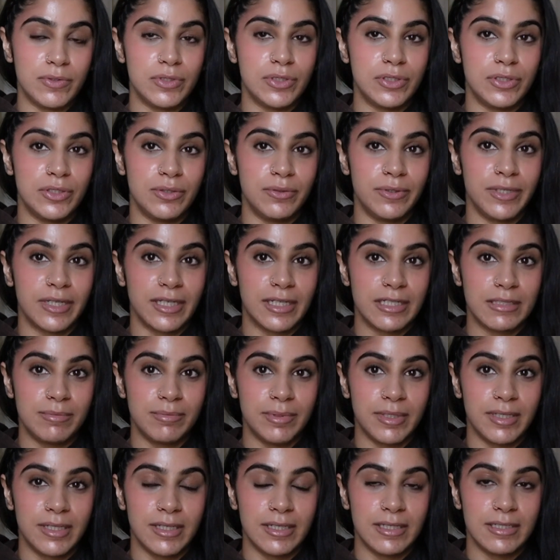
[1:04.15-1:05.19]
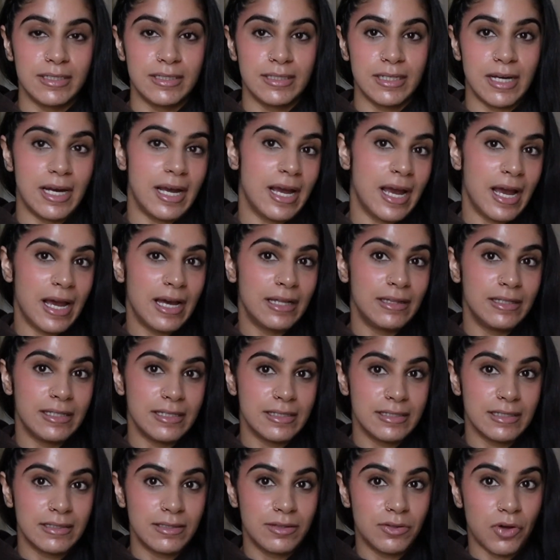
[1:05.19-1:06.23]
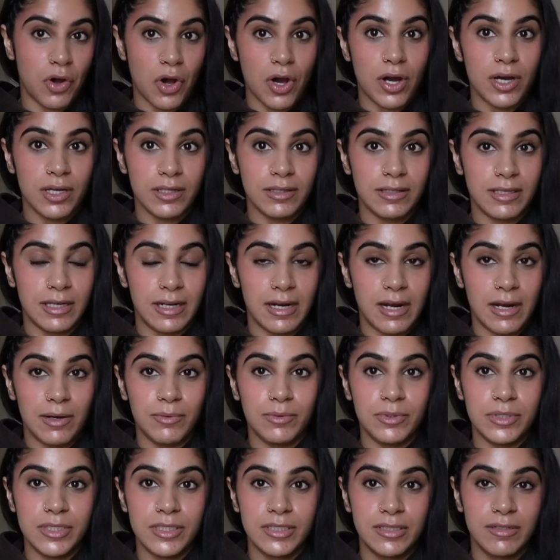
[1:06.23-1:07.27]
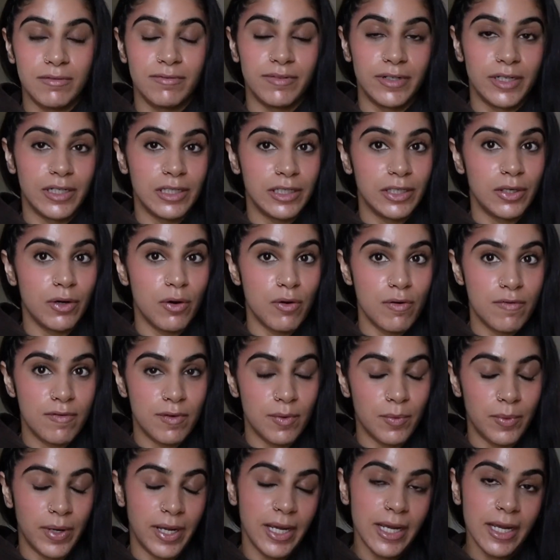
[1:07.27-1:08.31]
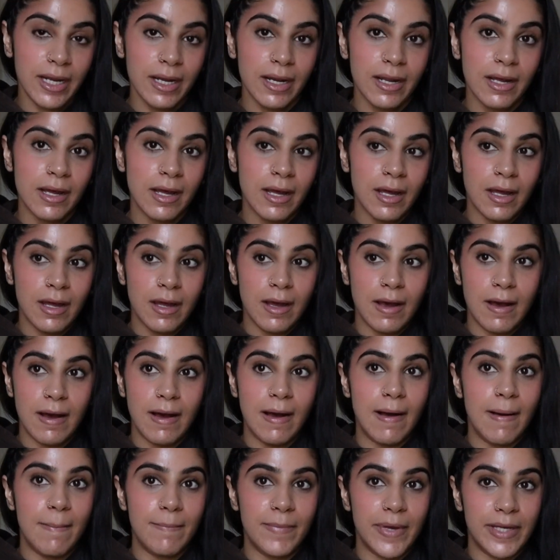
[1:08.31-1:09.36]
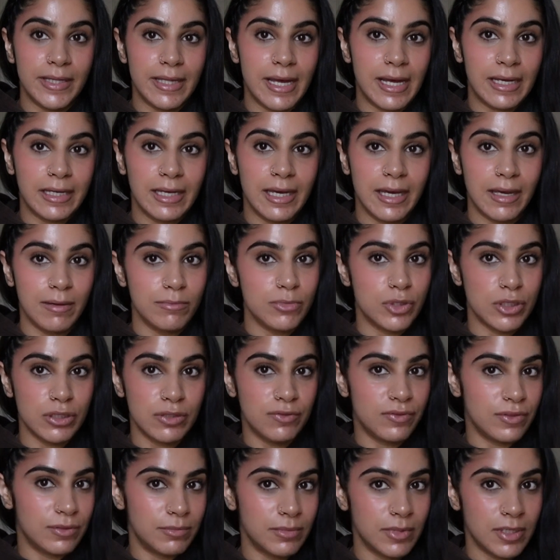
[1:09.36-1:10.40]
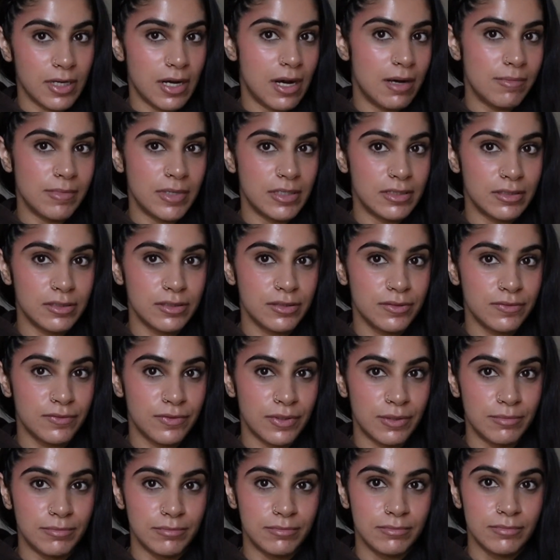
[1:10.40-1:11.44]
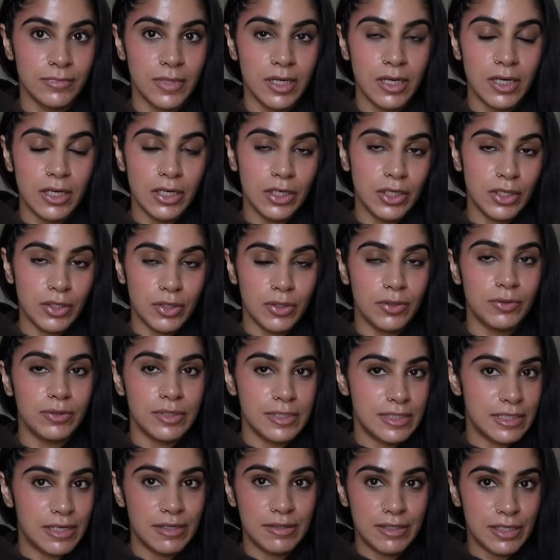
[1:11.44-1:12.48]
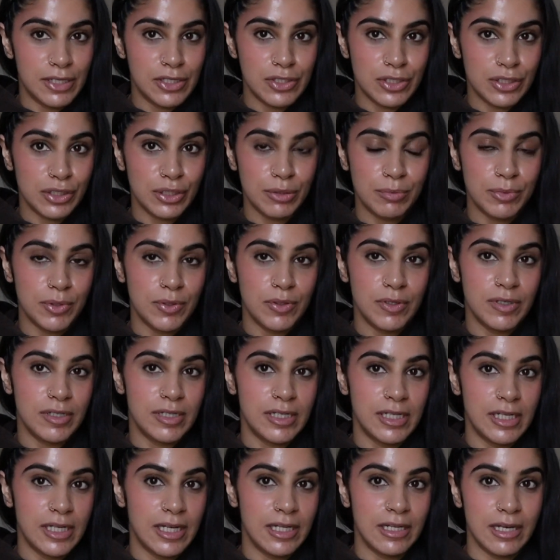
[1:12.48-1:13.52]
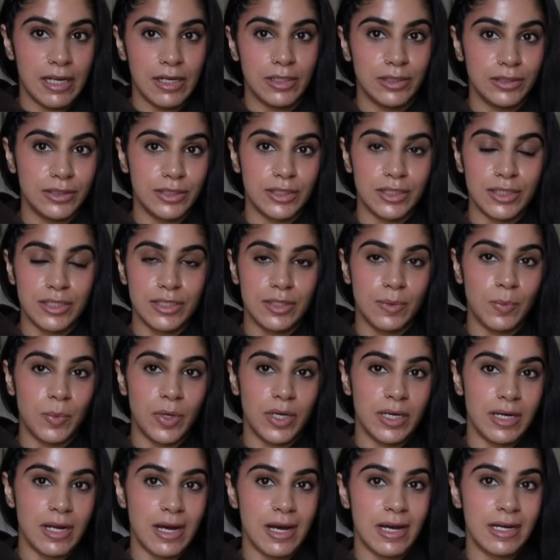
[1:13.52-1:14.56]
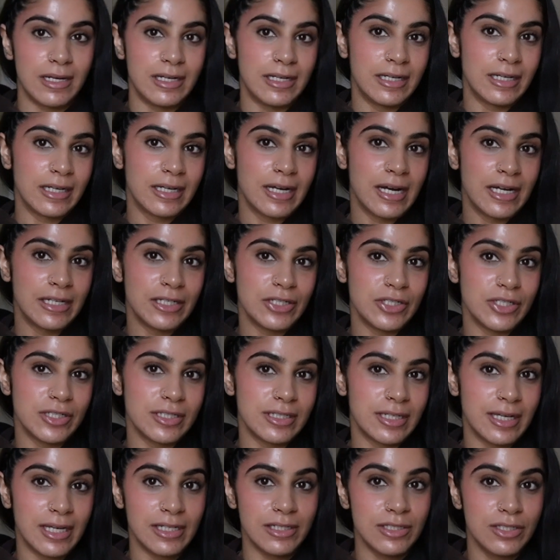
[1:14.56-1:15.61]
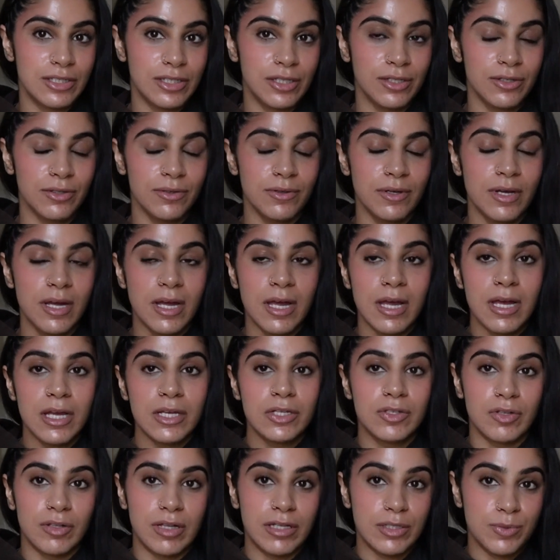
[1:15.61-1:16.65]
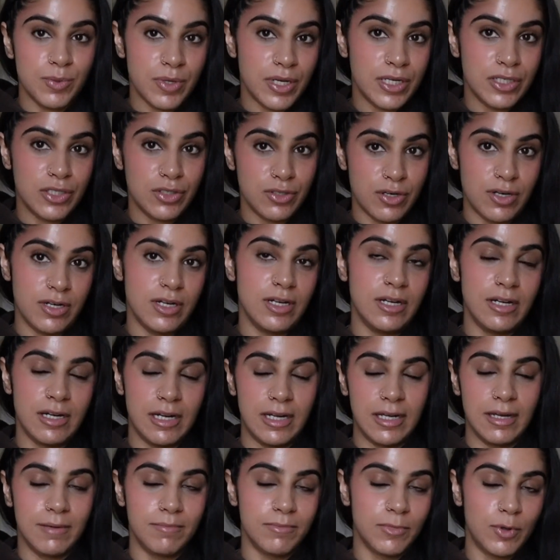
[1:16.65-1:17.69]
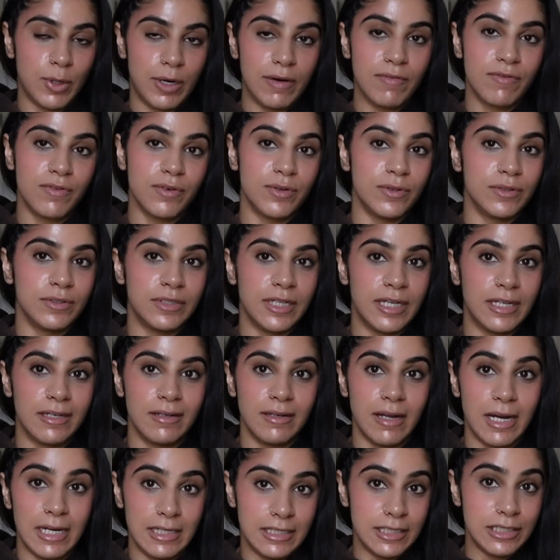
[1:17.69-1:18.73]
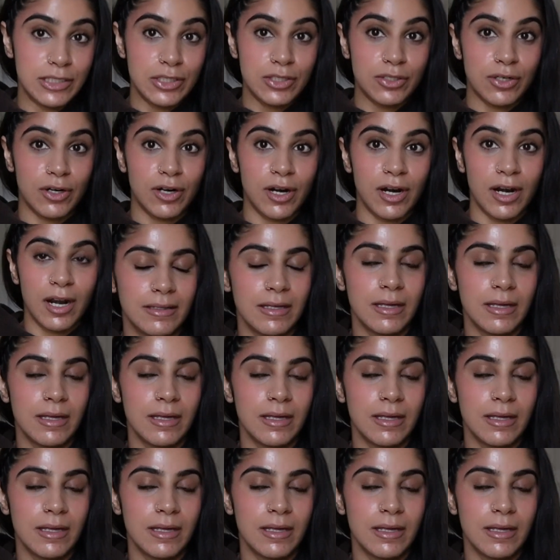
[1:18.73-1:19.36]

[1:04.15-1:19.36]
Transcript: was doing is because I had this thought that I was severely overweight. And that came just from comments from, you know, the South Asian community and elders and whatnot, and it kind of just gets to you. So that's why I started, and I am grateful that I did start.